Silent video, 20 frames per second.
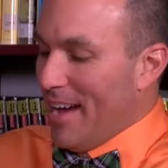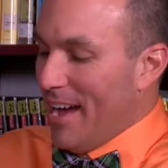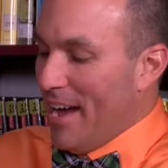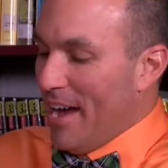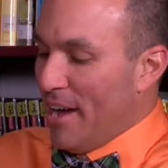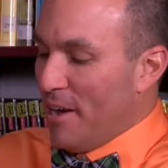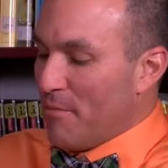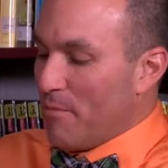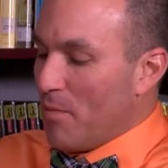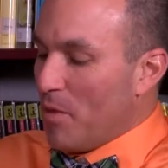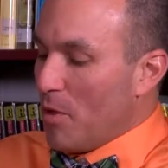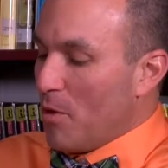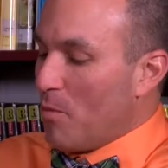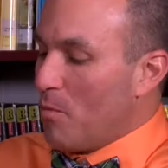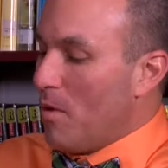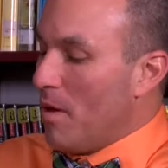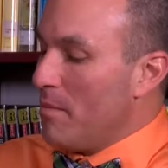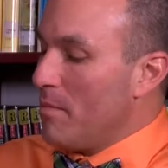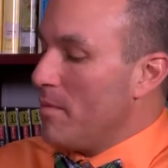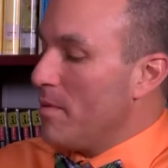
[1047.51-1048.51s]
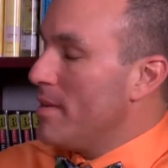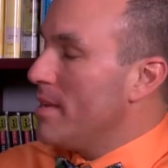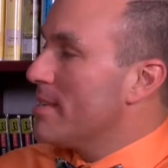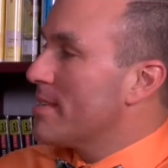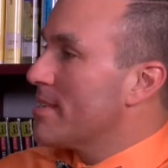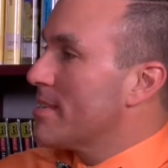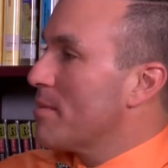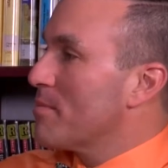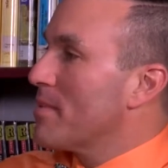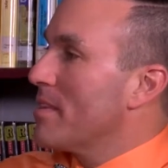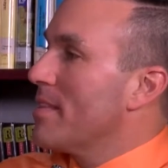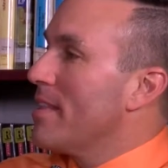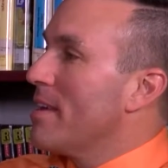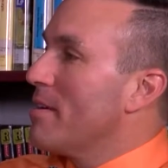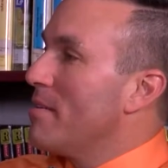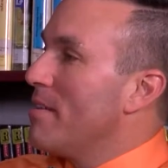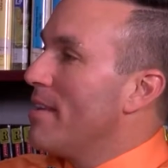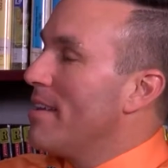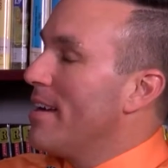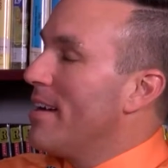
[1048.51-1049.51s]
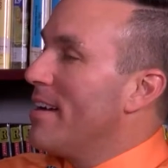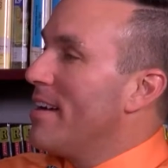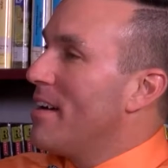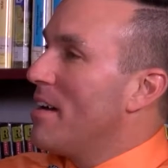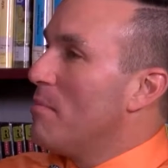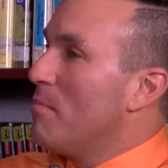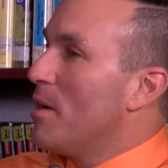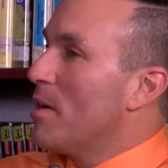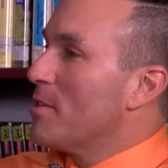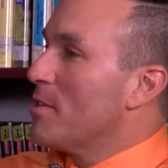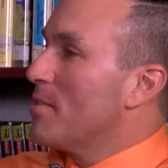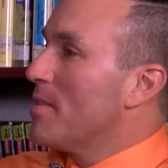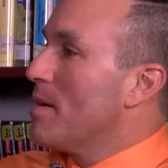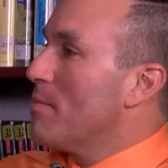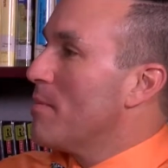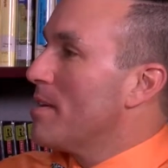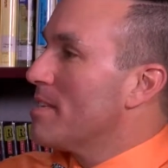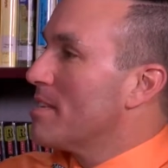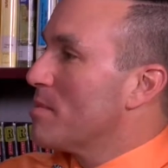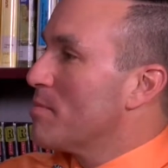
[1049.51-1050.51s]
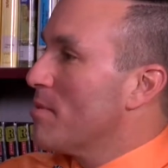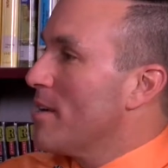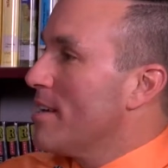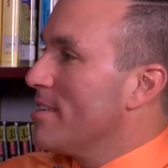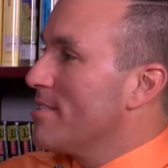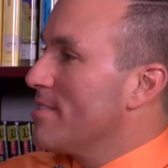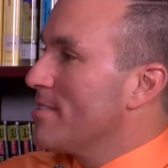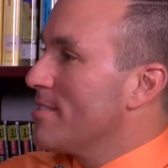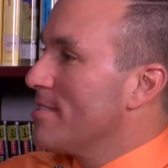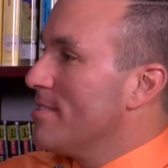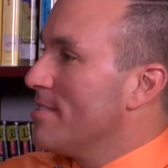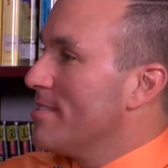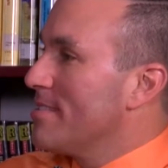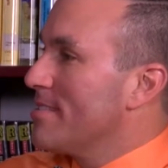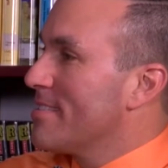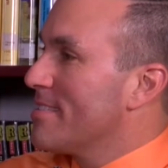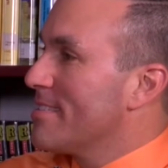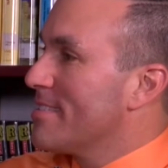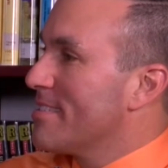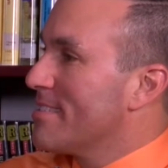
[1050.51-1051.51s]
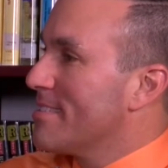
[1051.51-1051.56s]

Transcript: A. Um, what is something that uh, about you that might surprise your students?